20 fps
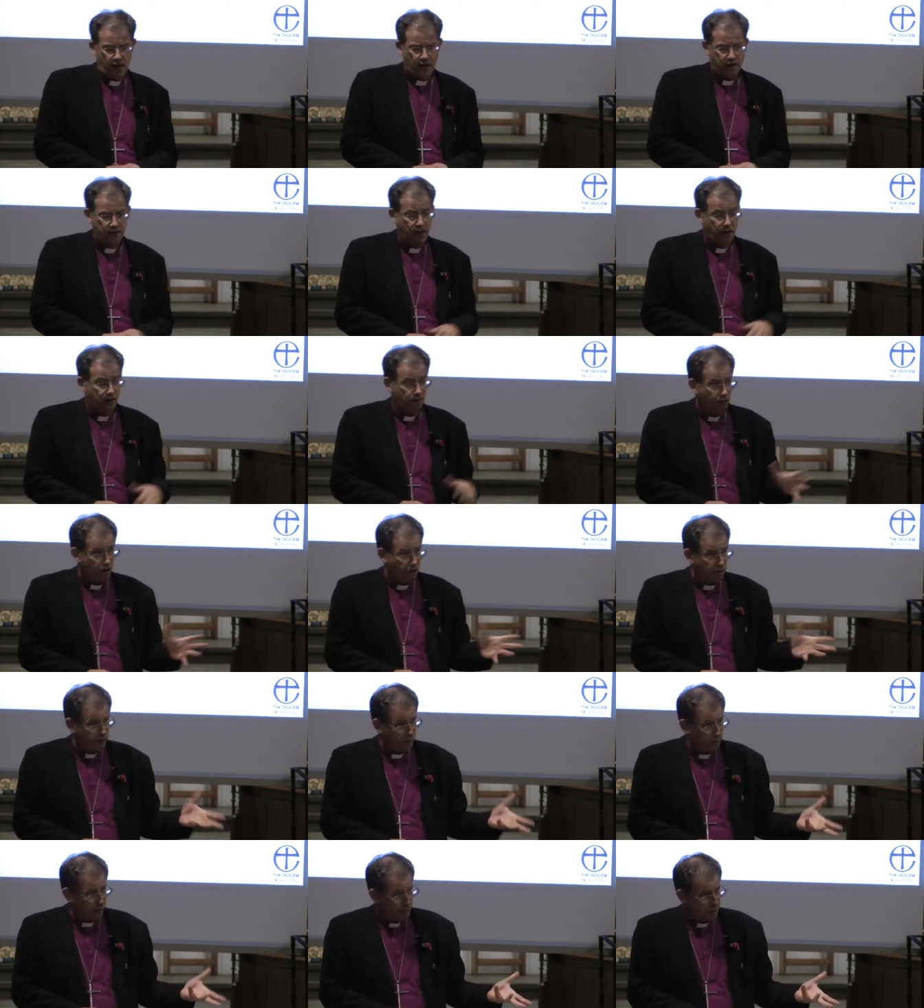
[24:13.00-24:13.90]
And that
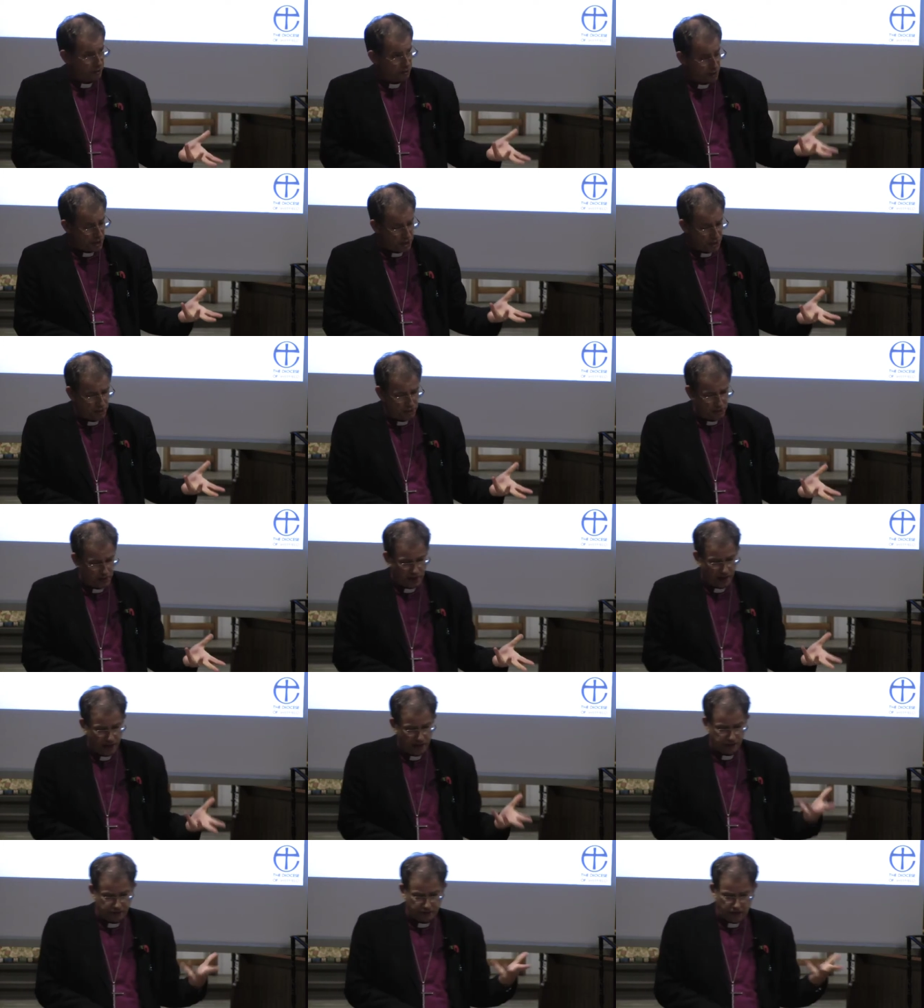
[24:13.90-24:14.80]
growth will continue in the
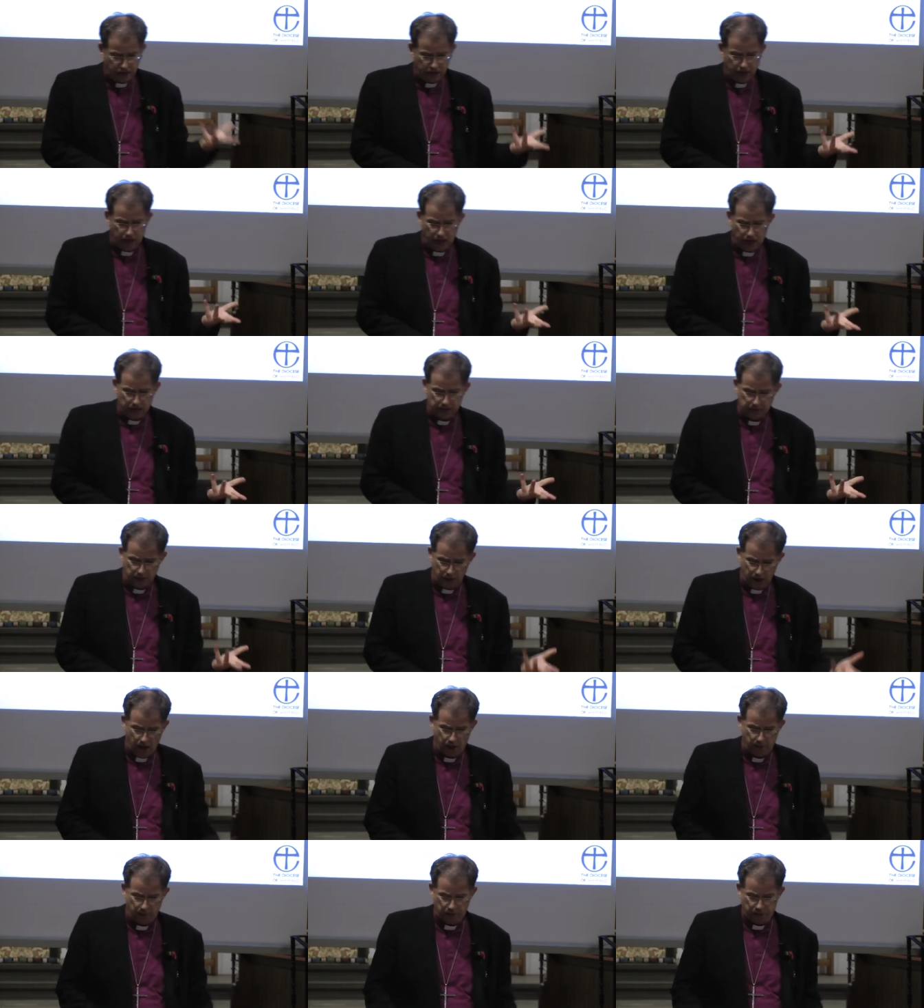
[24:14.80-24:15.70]
next decade, we
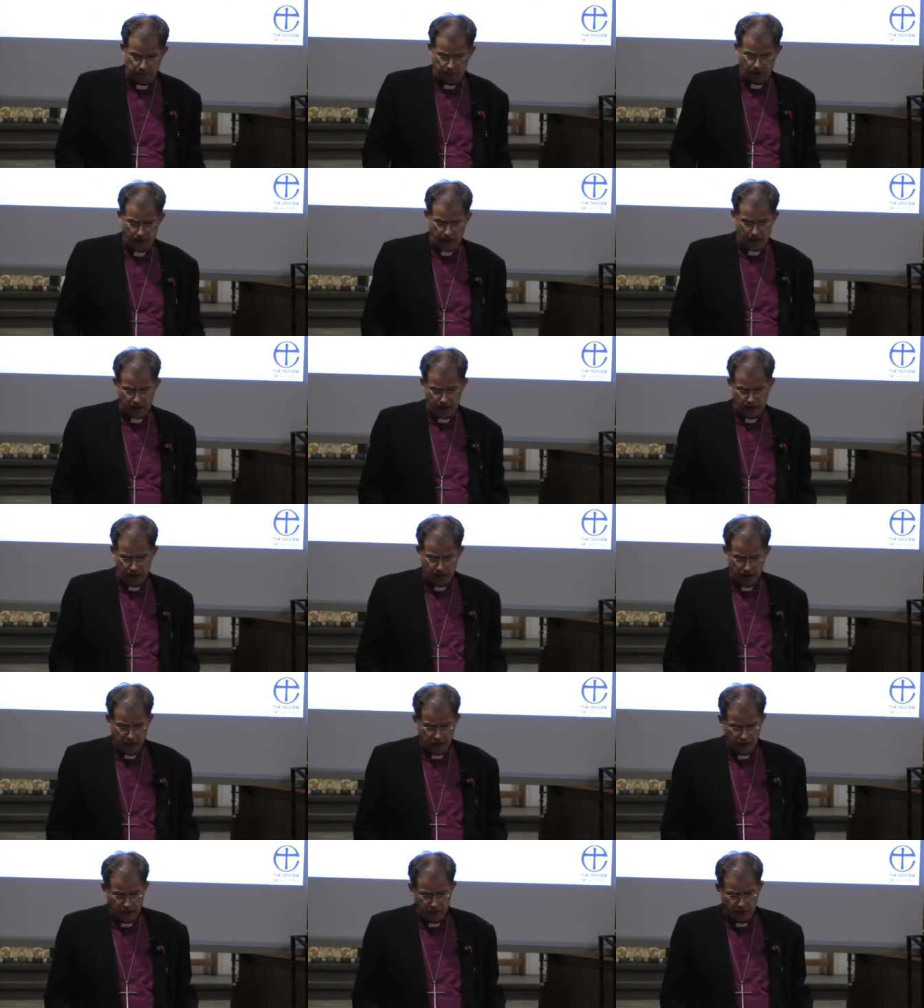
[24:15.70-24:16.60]
hope and pray,
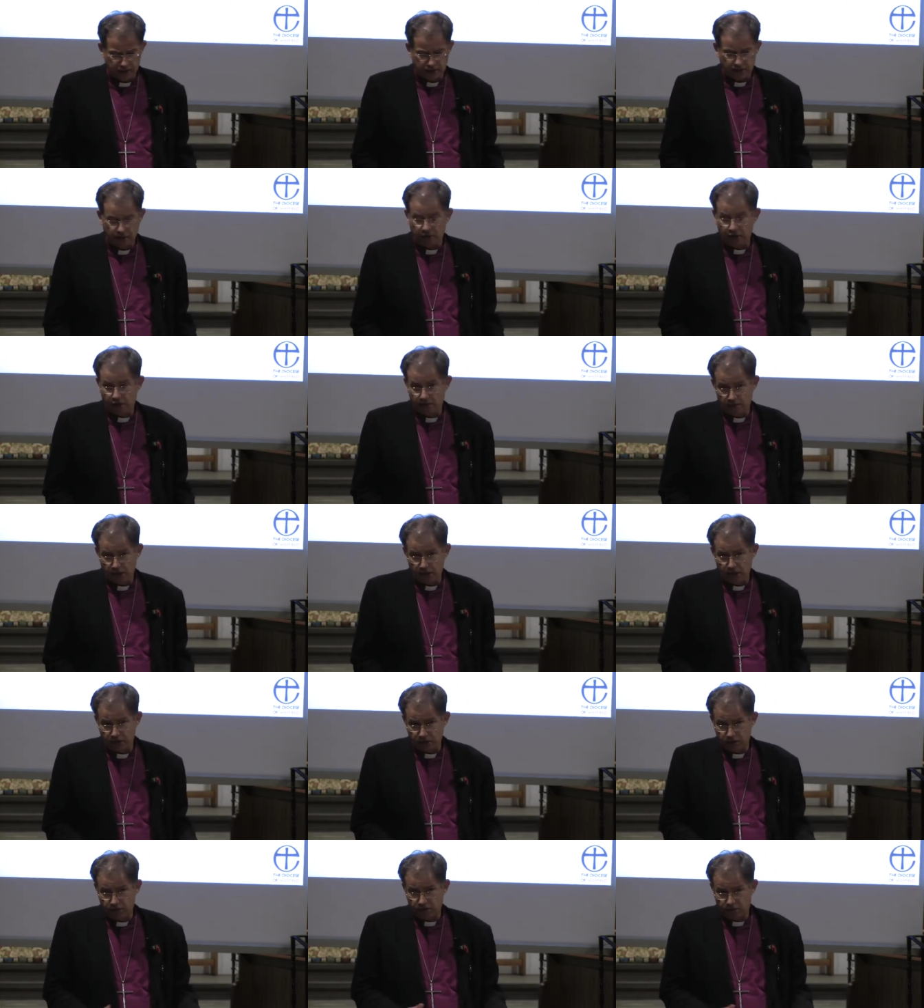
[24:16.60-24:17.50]
as our
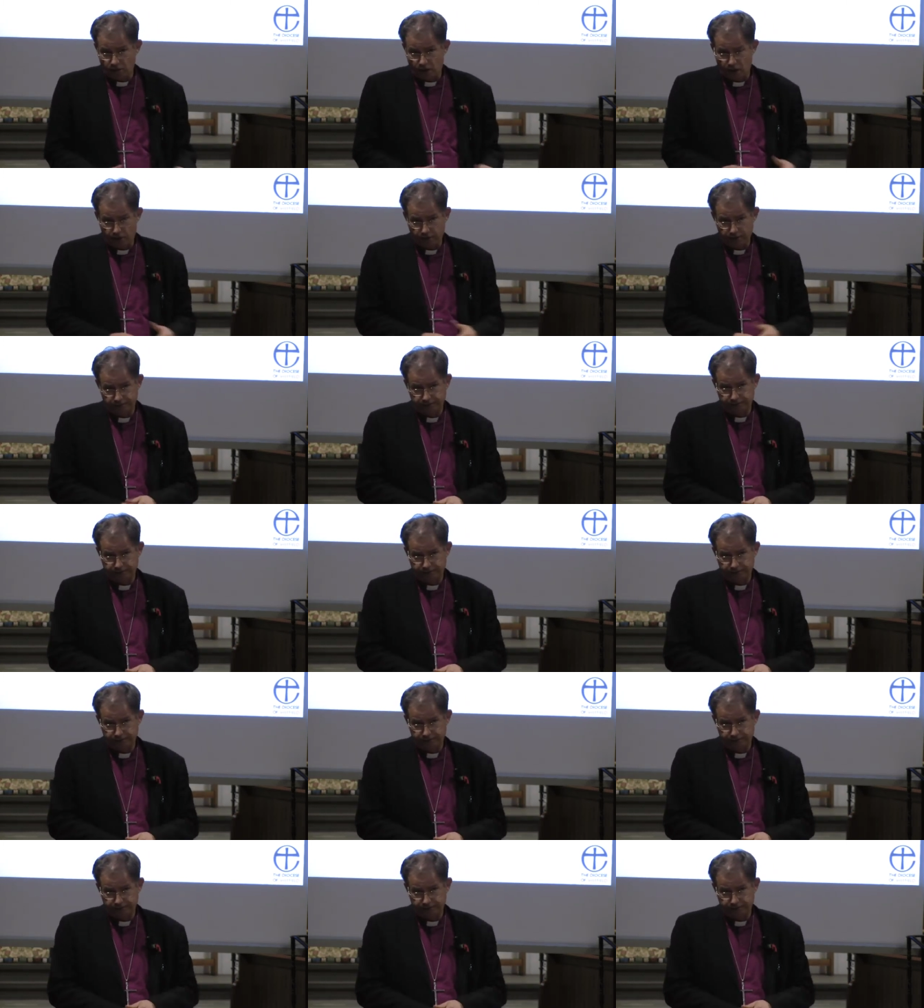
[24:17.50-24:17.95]
communities grow.